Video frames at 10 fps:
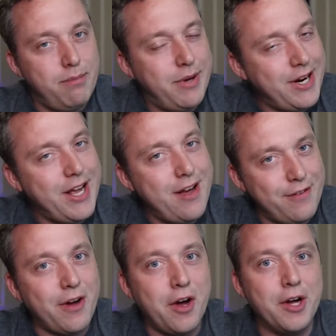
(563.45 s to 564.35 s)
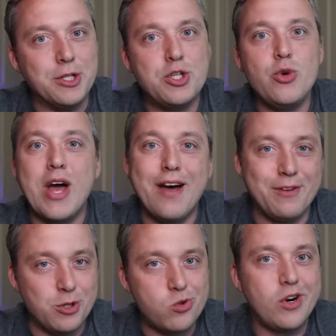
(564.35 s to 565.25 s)
But I have a hunch you
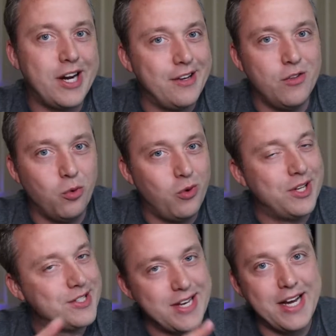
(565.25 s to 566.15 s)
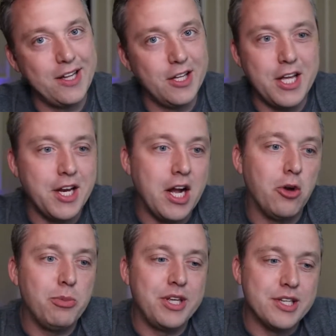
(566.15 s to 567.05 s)
haven't tried the ones I laid
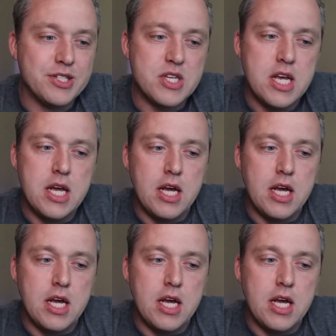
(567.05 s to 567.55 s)
out, because